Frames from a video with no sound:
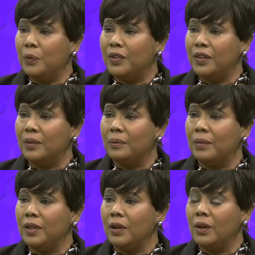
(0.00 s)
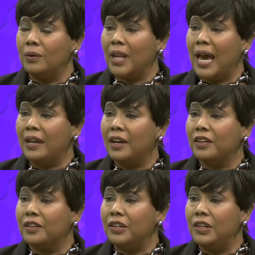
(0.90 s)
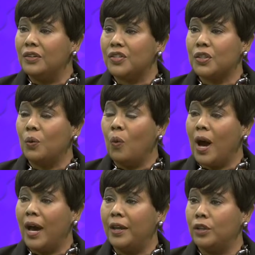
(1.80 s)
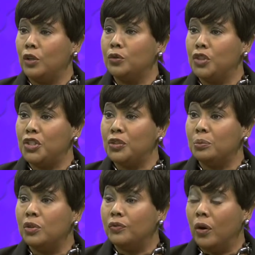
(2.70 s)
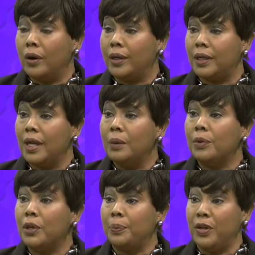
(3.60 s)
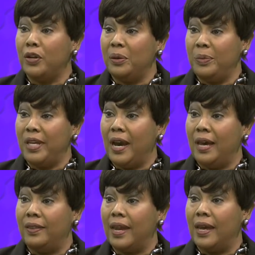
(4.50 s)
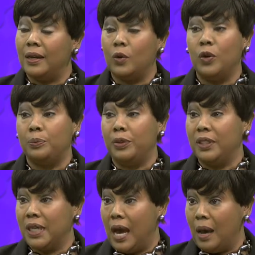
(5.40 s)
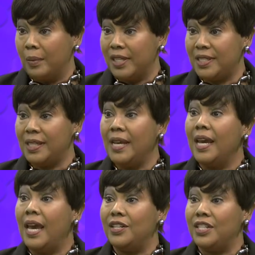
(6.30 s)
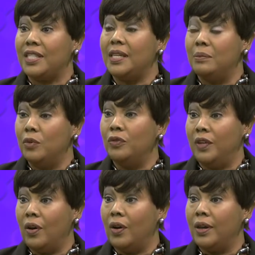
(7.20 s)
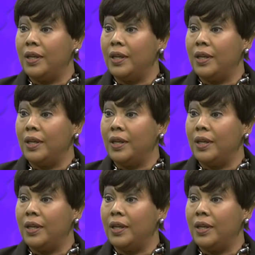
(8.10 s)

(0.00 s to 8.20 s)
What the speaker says: with them, 9 other years. So why don't you just move on? Put a period behind that and quit putting commas and just keep moving on.